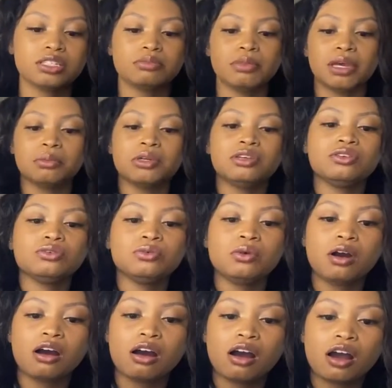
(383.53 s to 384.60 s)
Maybe you
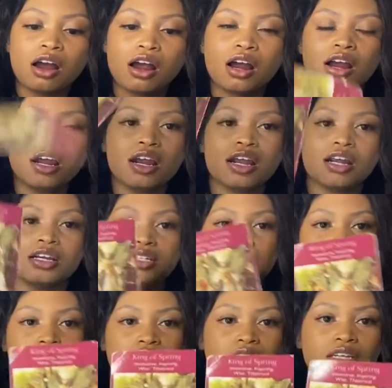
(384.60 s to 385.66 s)
are
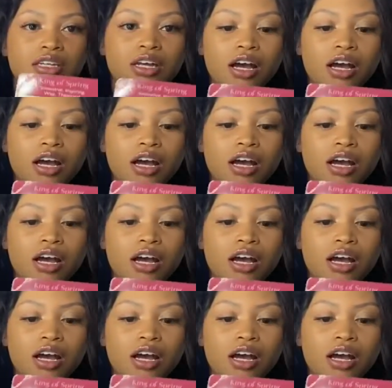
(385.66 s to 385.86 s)
seeing